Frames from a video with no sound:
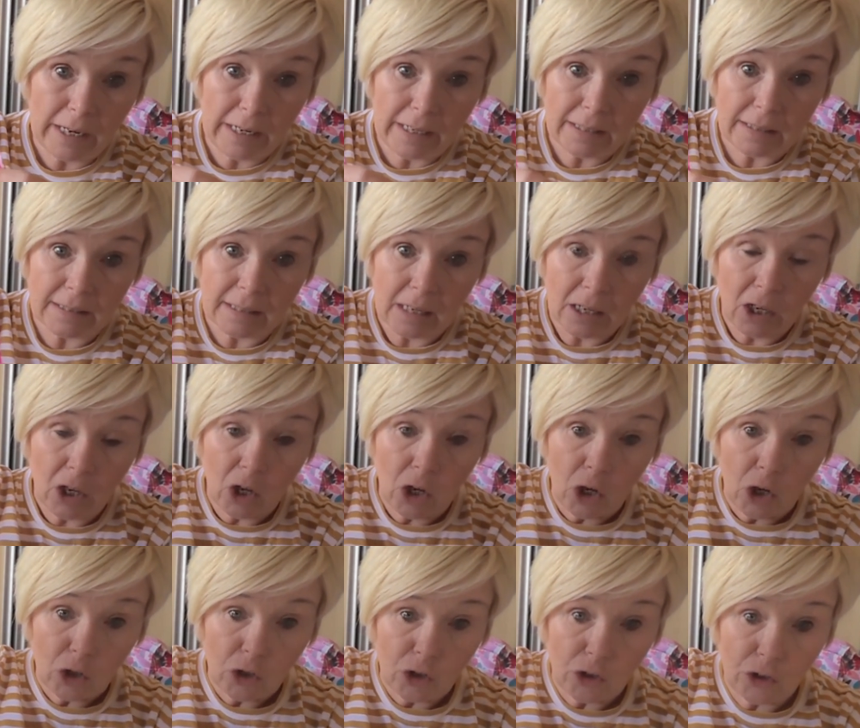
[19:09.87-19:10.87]
is
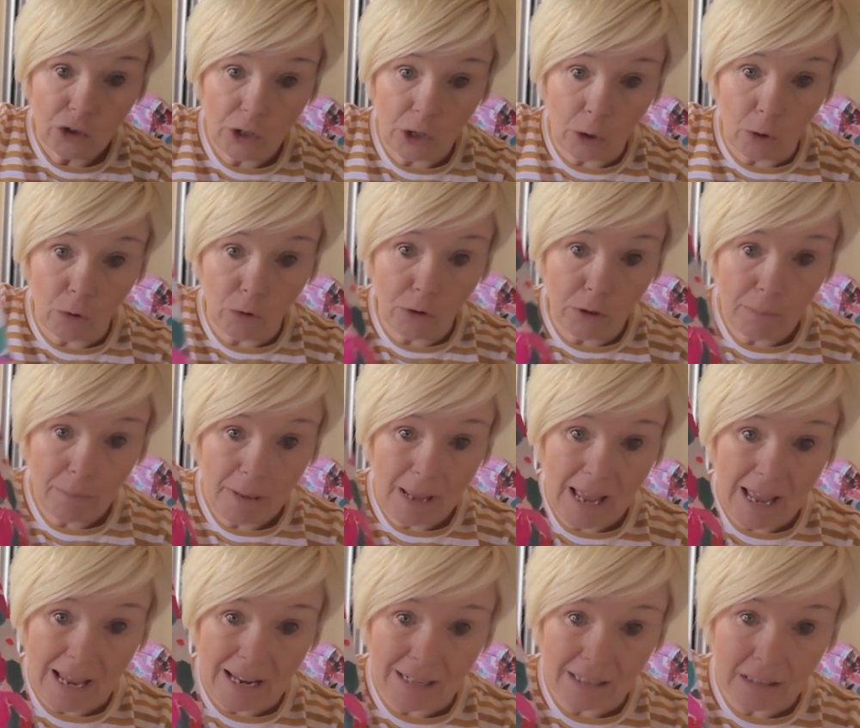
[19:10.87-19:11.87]
sew the
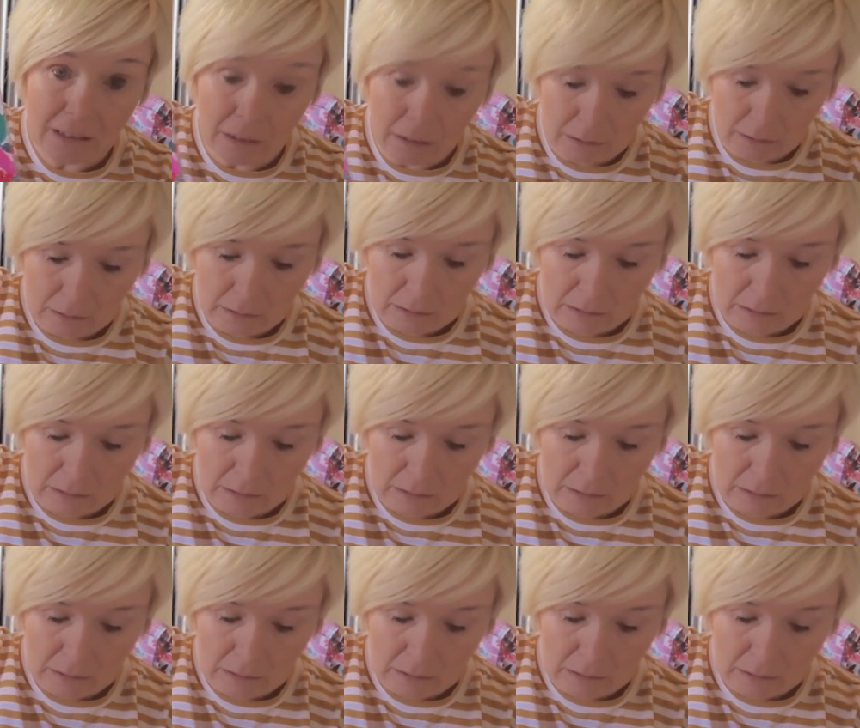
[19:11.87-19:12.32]
back